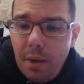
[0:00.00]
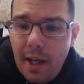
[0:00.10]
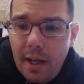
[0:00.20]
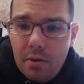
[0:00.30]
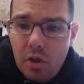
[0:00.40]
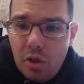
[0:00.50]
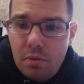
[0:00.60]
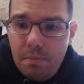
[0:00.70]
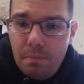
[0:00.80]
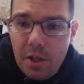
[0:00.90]
But again, just
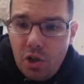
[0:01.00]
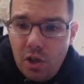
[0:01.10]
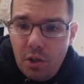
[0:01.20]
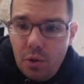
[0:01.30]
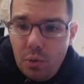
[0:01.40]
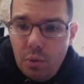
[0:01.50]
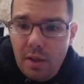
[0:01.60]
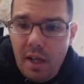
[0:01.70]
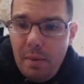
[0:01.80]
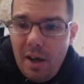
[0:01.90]
make sure that
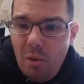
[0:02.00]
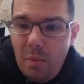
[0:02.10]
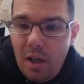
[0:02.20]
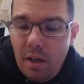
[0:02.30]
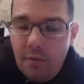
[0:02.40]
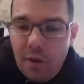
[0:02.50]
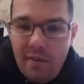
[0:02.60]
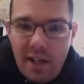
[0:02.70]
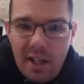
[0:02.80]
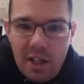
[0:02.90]
you email me if you're
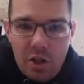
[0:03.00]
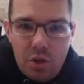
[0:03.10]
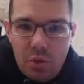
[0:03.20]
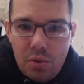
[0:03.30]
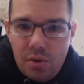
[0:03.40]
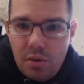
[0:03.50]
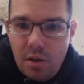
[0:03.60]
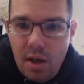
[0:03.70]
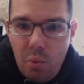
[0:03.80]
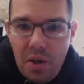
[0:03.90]
having any issues
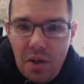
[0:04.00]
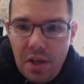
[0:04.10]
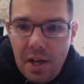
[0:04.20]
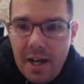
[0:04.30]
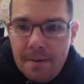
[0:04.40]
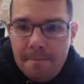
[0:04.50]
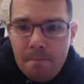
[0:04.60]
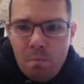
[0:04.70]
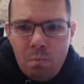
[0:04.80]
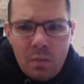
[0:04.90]
with that.
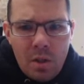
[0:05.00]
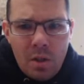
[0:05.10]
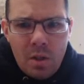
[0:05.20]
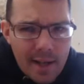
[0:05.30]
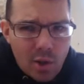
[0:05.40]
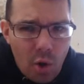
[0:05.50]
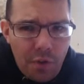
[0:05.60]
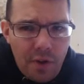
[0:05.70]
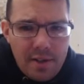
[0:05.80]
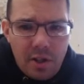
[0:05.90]
All right, so
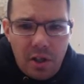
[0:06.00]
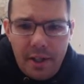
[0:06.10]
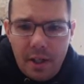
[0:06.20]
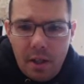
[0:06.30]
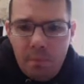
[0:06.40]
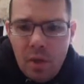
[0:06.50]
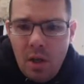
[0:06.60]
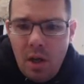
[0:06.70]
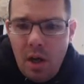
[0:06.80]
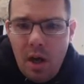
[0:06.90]
hopefully that's clear.
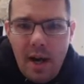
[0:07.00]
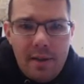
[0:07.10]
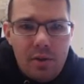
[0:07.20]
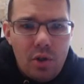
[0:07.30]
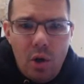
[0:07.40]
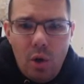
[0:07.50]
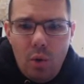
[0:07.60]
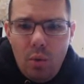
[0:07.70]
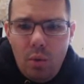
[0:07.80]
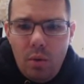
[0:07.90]
All right,
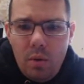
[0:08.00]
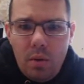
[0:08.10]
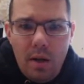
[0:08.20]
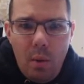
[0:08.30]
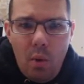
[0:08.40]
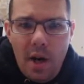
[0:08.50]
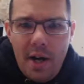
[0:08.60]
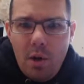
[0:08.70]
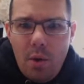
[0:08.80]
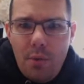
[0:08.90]
so I
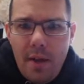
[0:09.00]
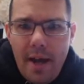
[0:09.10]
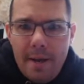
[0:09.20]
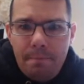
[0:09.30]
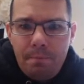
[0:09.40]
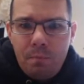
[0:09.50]
wanted to go through that.